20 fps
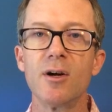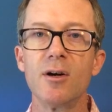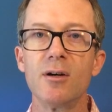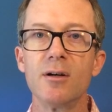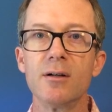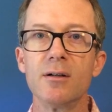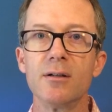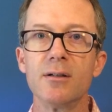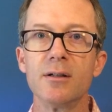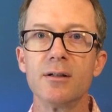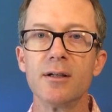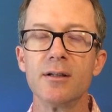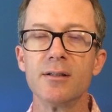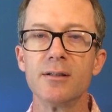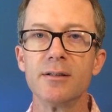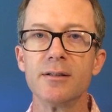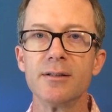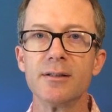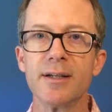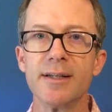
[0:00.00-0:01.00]
are
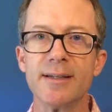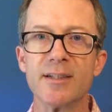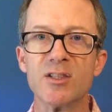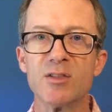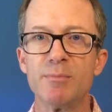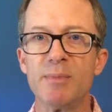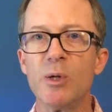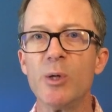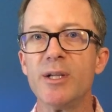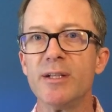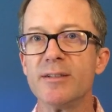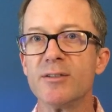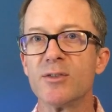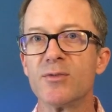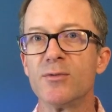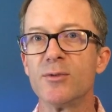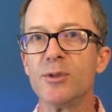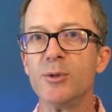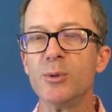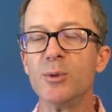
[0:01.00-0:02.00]
an experience
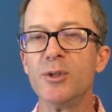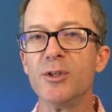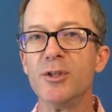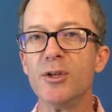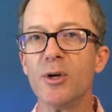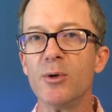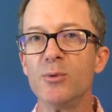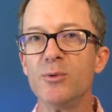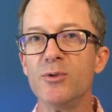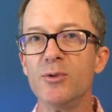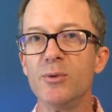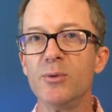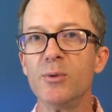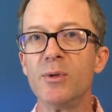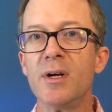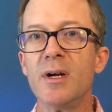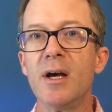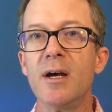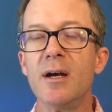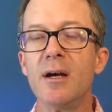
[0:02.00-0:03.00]
for you to go
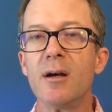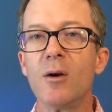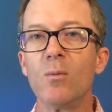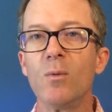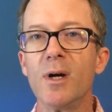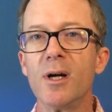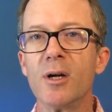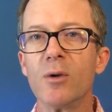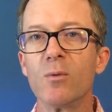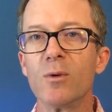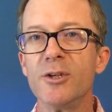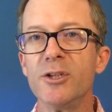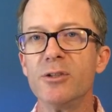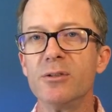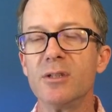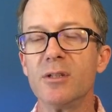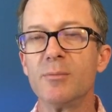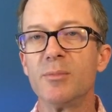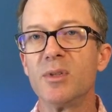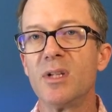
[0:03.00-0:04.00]
do where
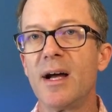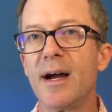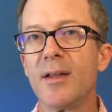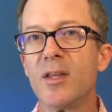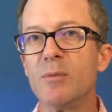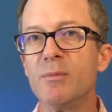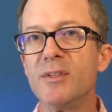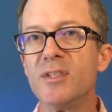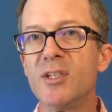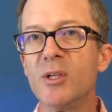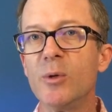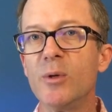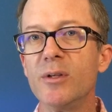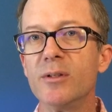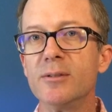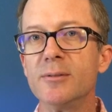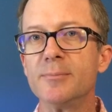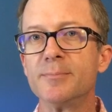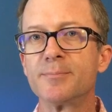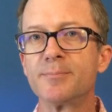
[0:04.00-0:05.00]
you'll apply the
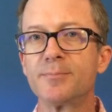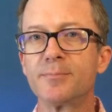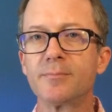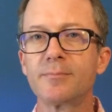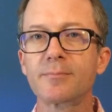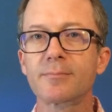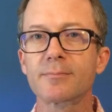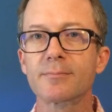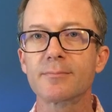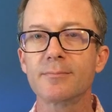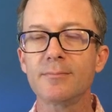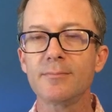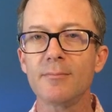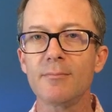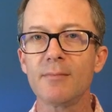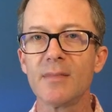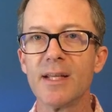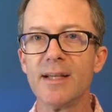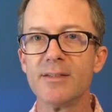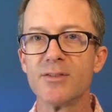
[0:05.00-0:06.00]
material.
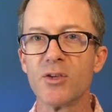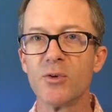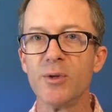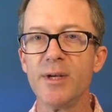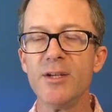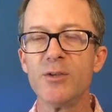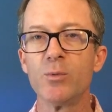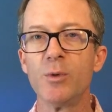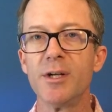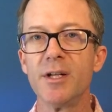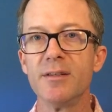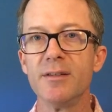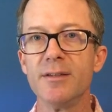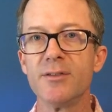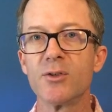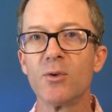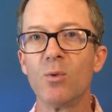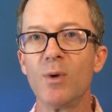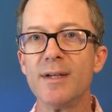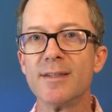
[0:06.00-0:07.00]
And so each one of
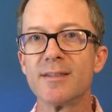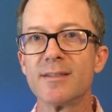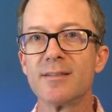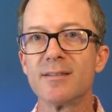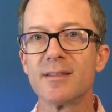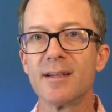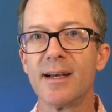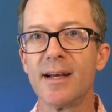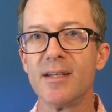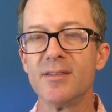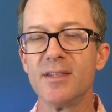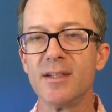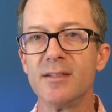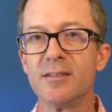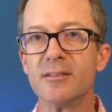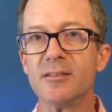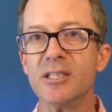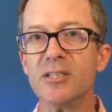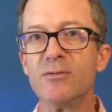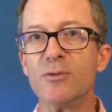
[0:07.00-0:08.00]
these quests has a
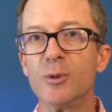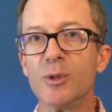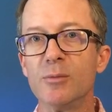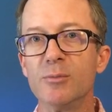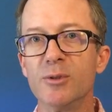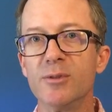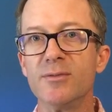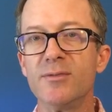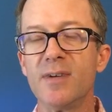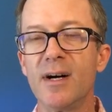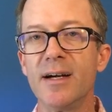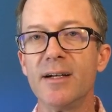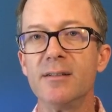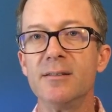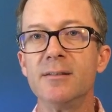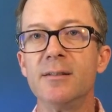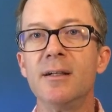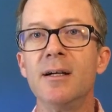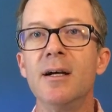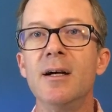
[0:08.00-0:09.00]
deliverable
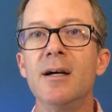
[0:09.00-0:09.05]
file